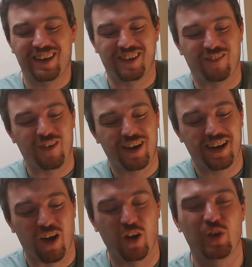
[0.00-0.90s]
Dude, what
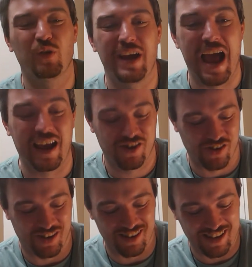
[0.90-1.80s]
an
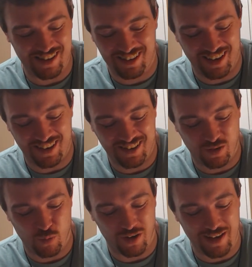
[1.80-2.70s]
underreaction to the, like,
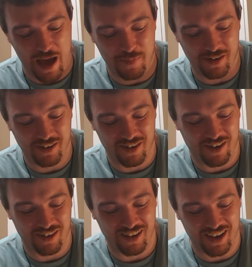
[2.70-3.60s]
to what's happening to
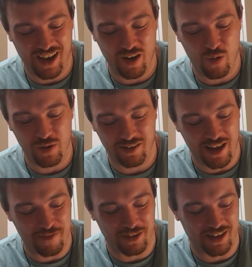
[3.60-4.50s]
her. Like, I always
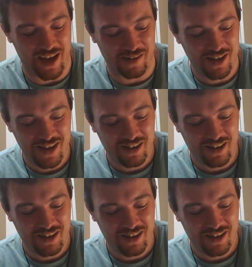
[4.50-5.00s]
laugh at that.